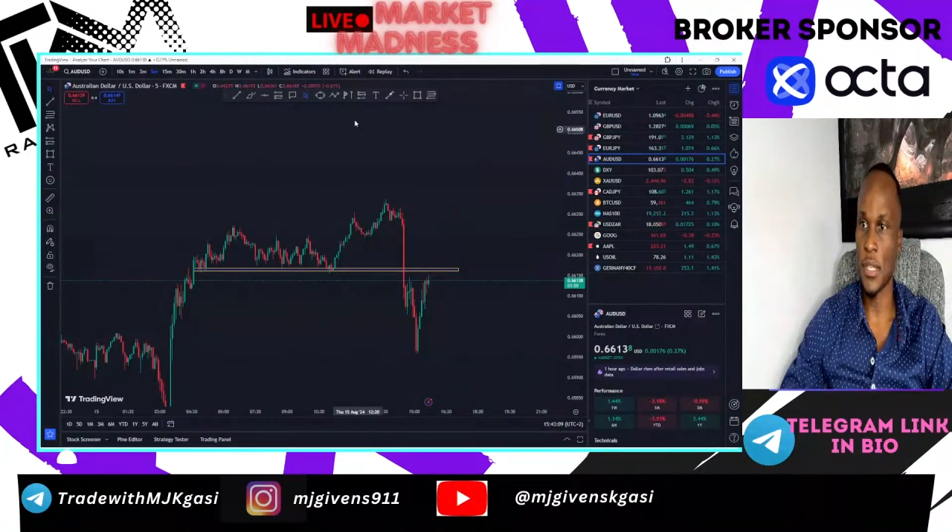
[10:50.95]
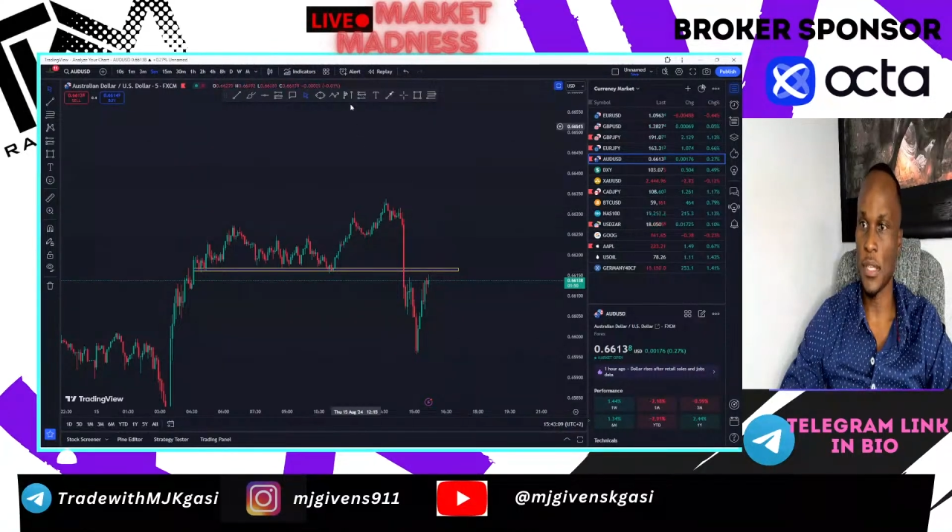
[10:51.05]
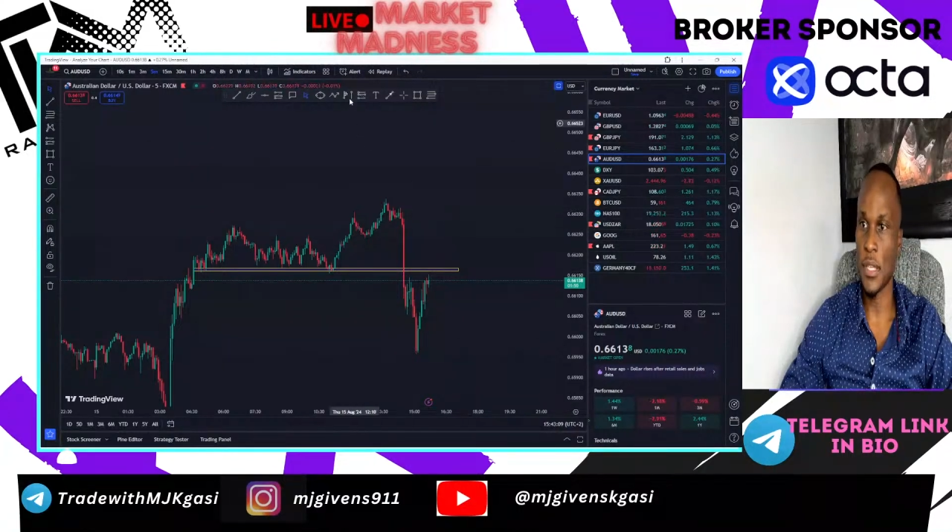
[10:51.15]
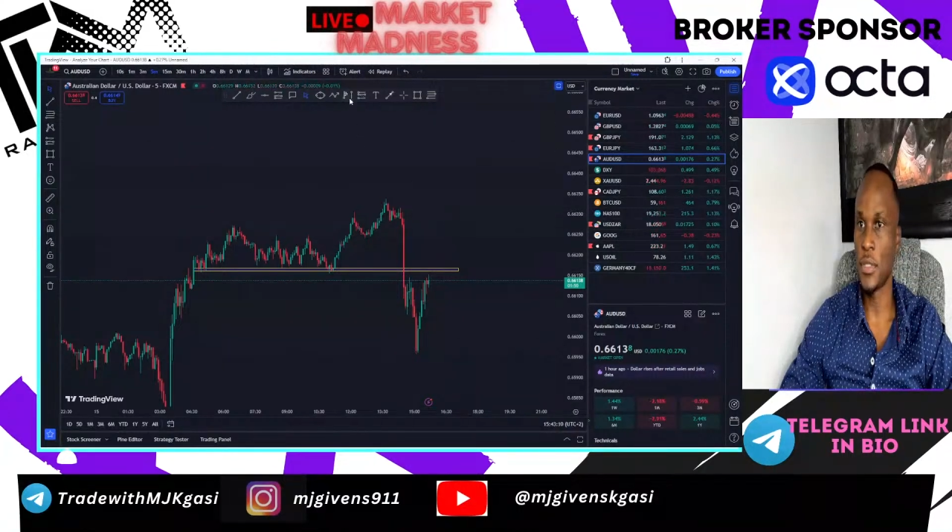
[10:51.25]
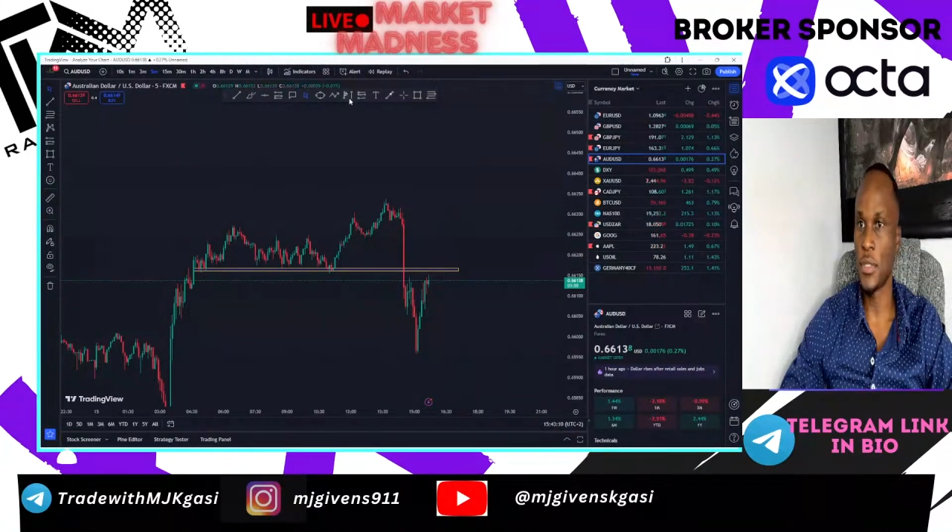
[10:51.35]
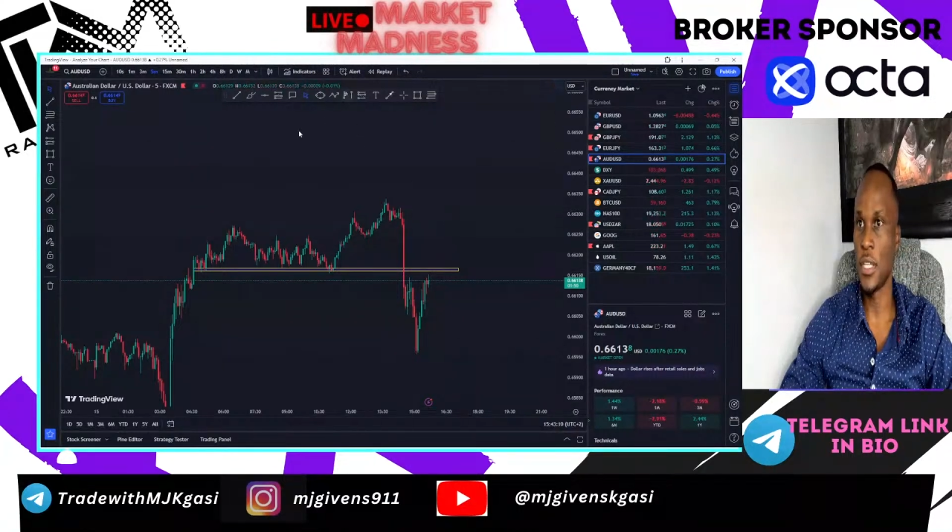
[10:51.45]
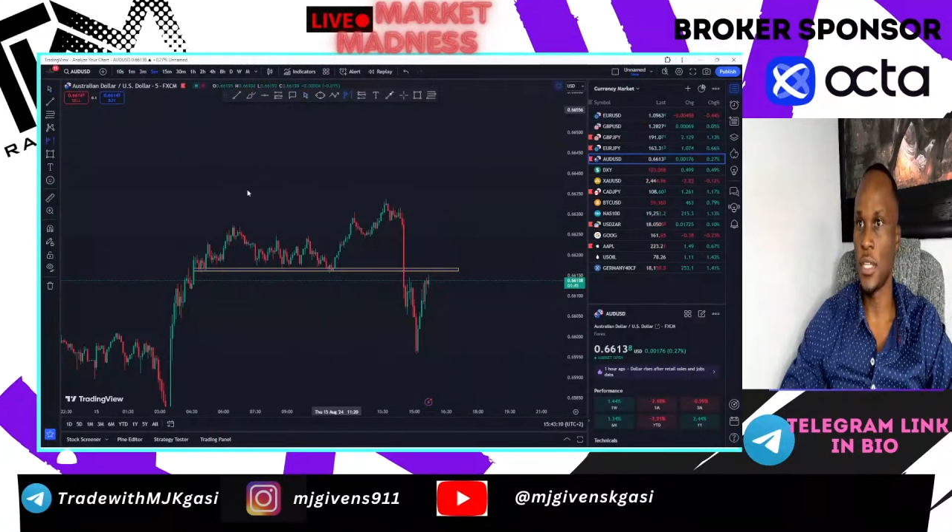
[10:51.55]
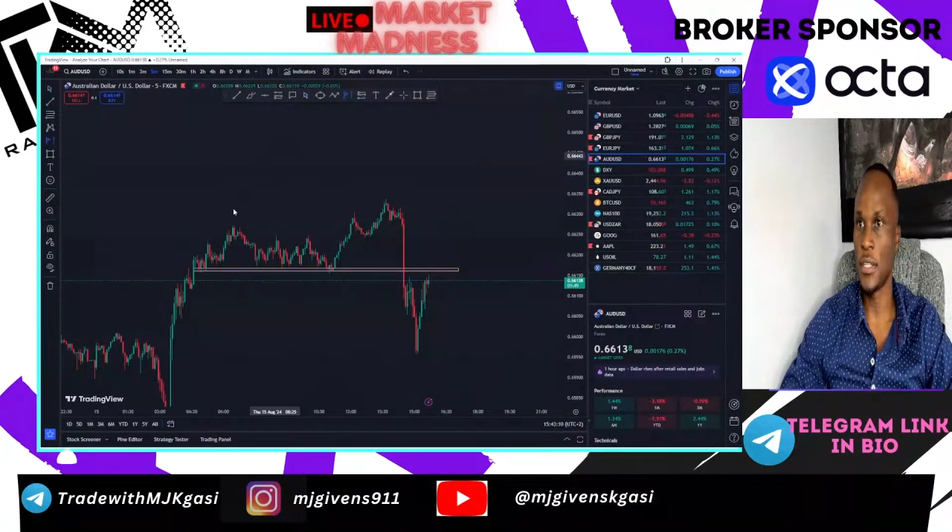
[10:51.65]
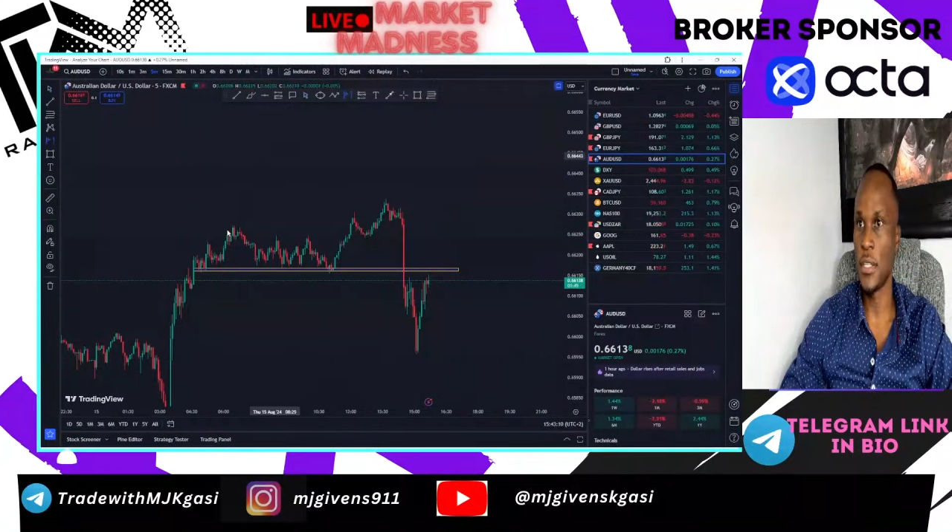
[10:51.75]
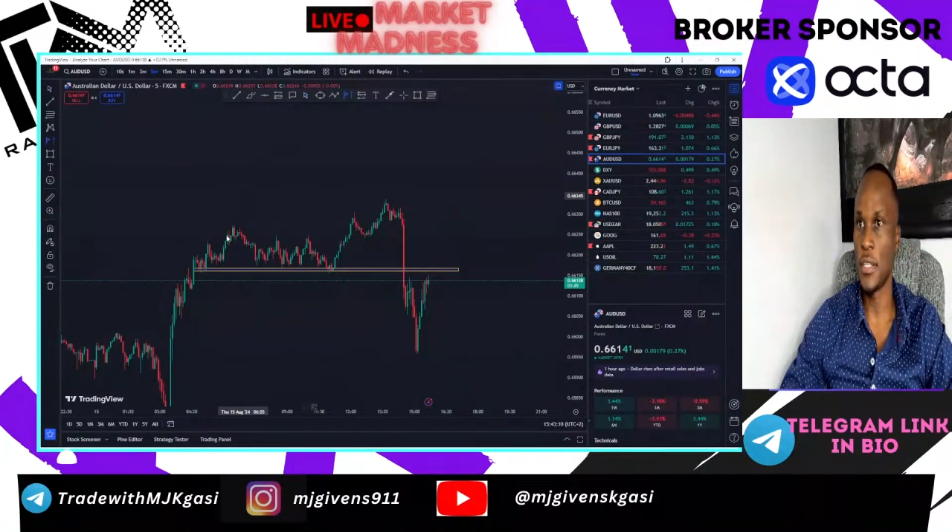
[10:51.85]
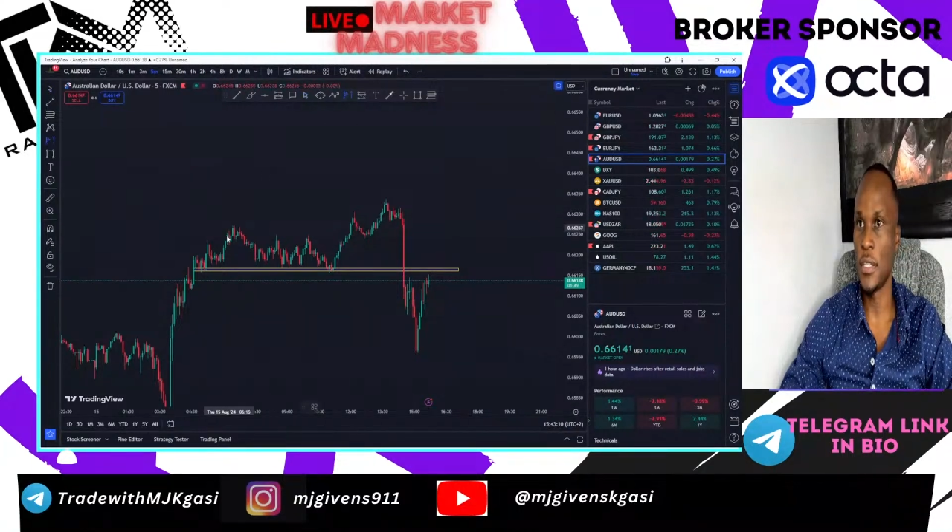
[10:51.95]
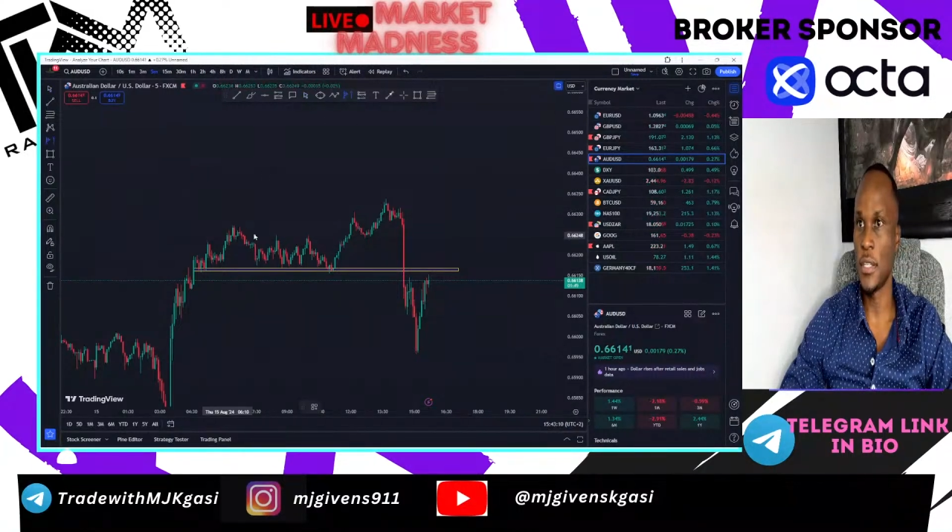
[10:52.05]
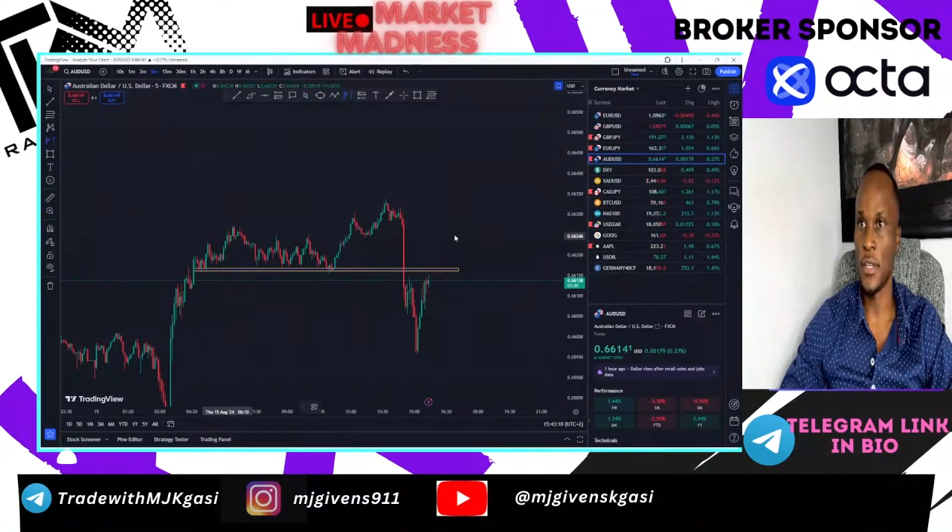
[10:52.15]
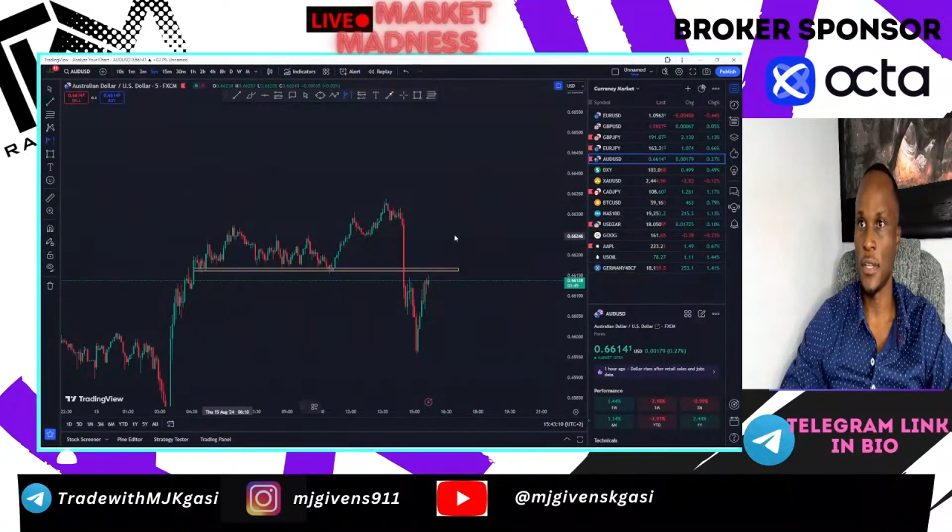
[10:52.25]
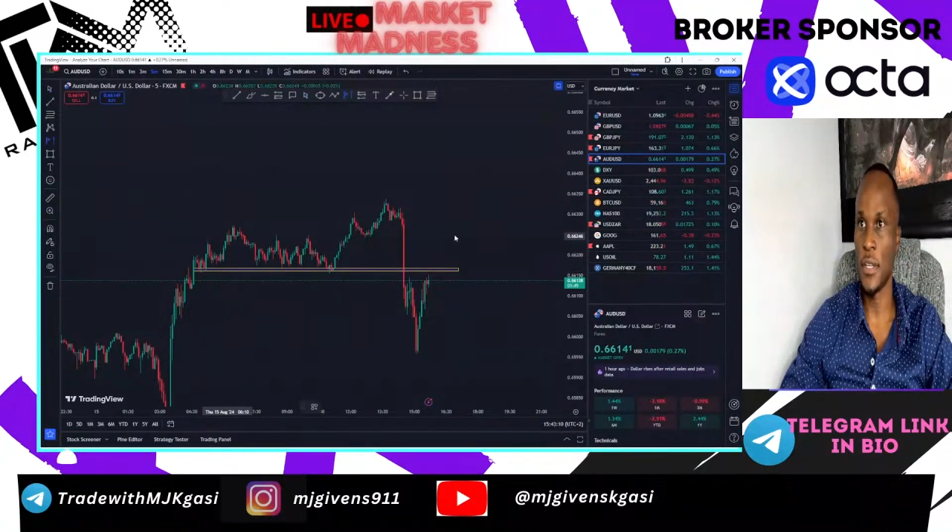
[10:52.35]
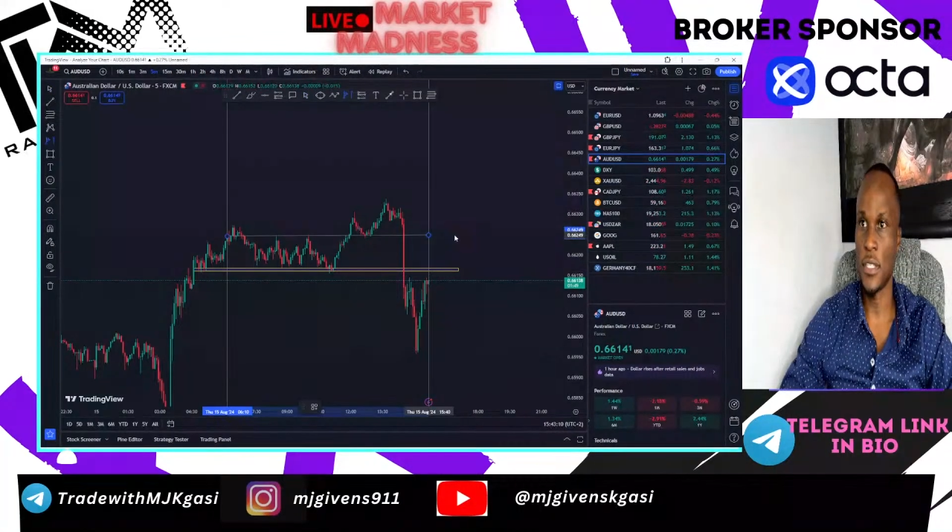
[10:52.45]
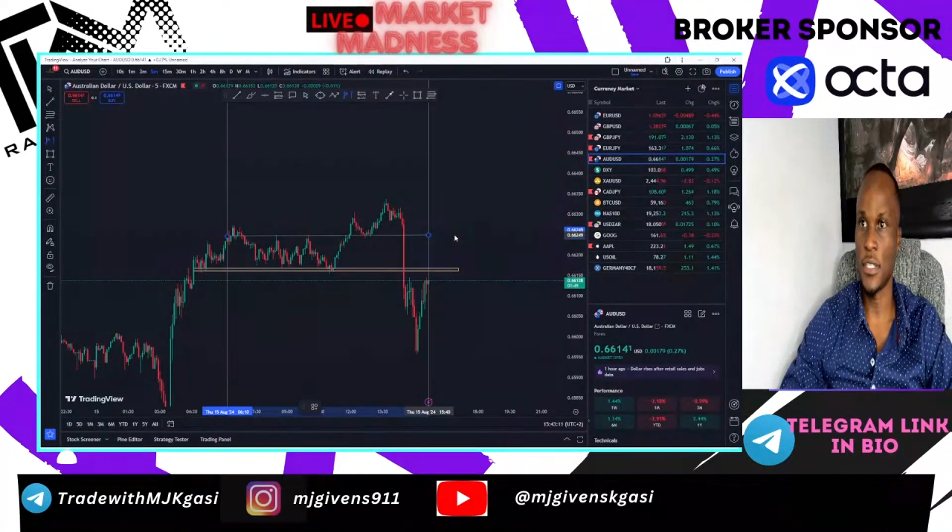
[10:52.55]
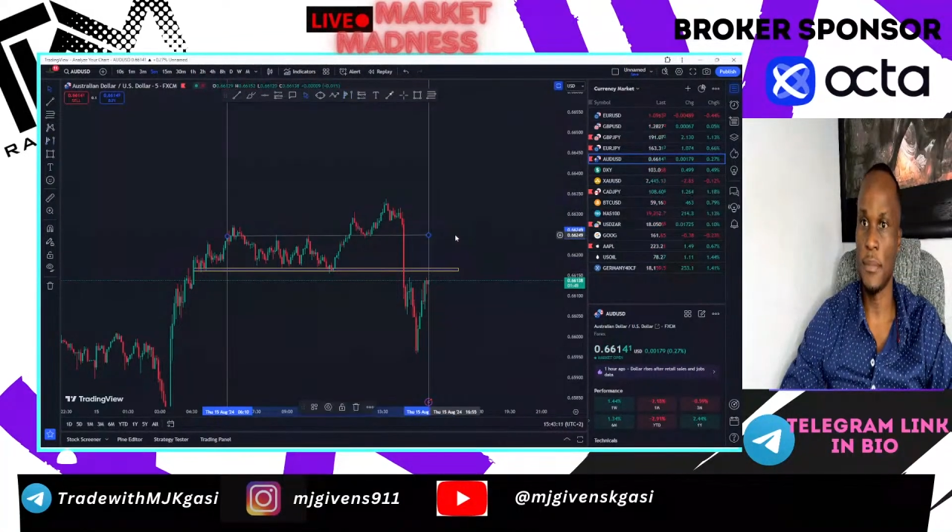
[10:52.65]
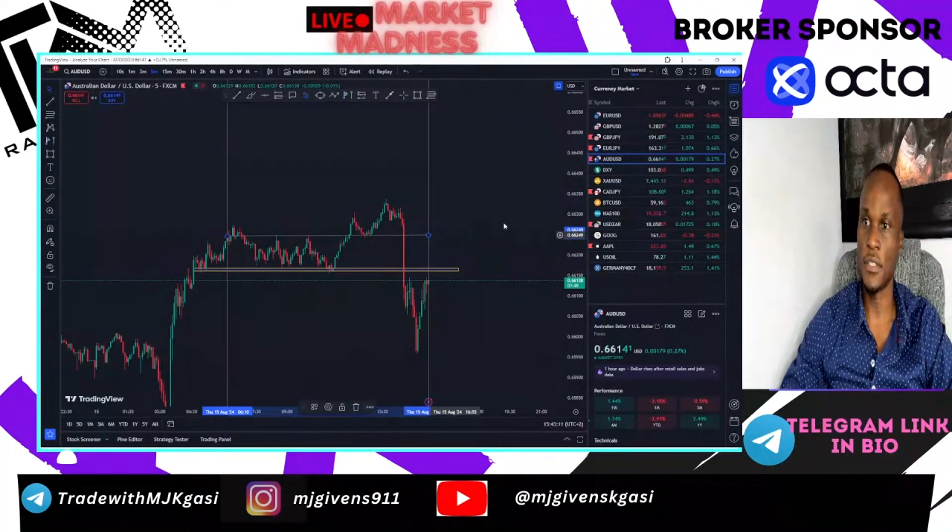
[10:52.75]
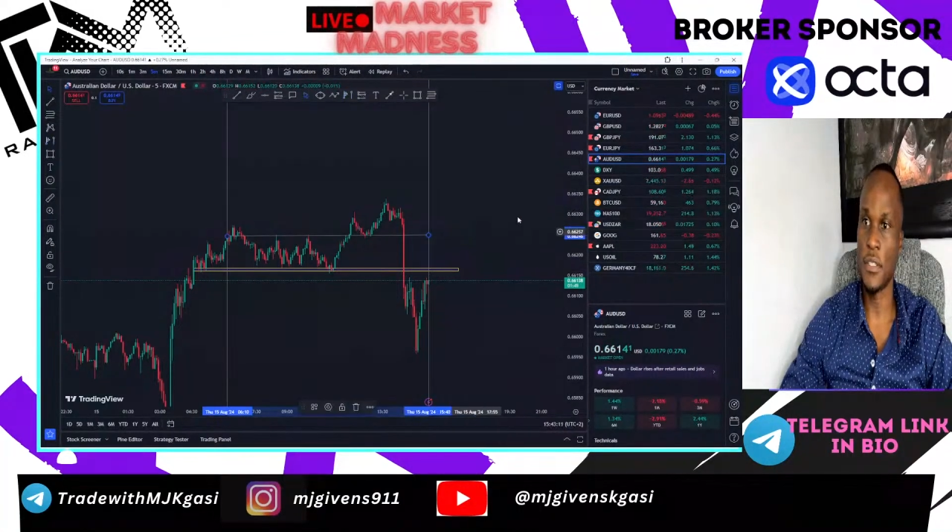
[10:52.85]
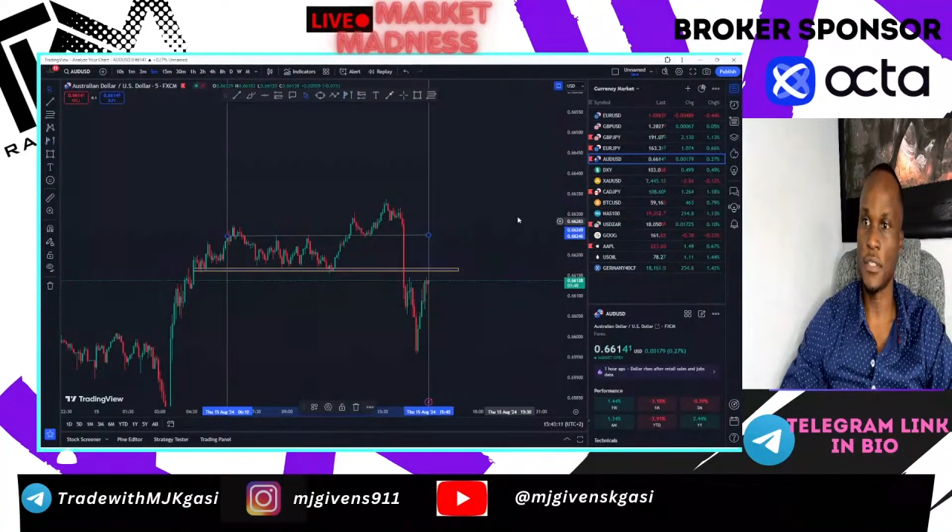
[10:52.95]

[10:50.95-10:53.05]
if I take my fixed range,